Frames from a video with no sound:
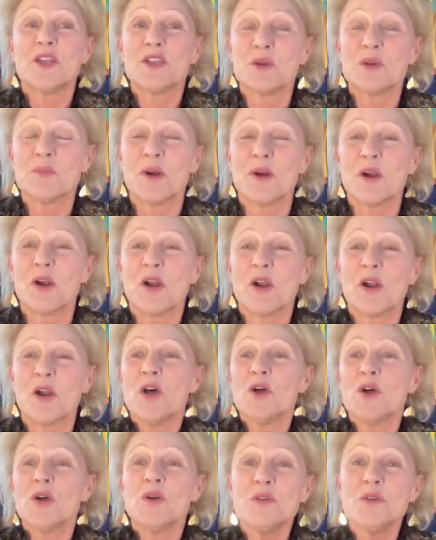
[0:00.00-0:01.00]
Humor.
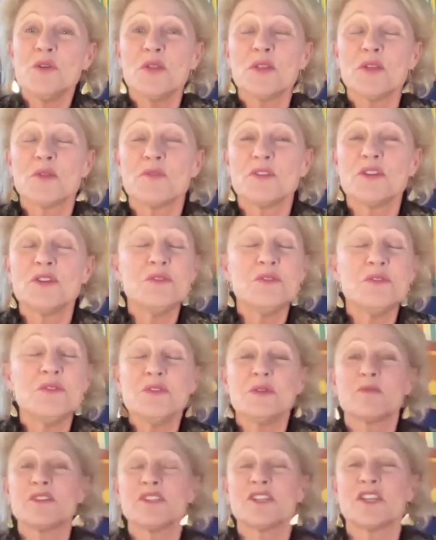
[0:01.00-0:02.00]
Who knew
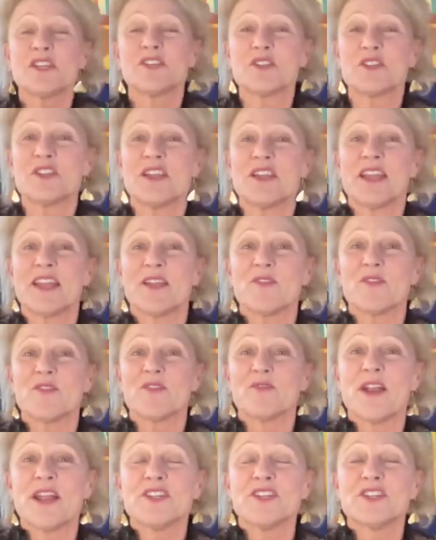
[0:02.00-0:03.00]
there was such a thing?
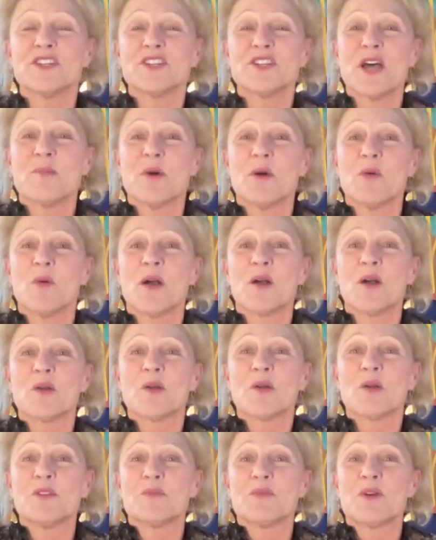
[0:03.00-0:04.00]
Frank Chindamo,
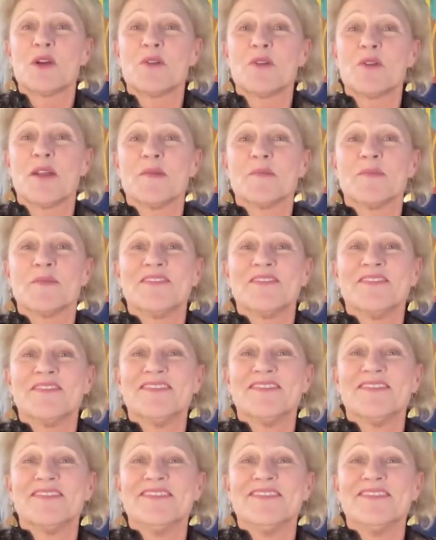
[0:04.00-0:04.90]
welcome to the program.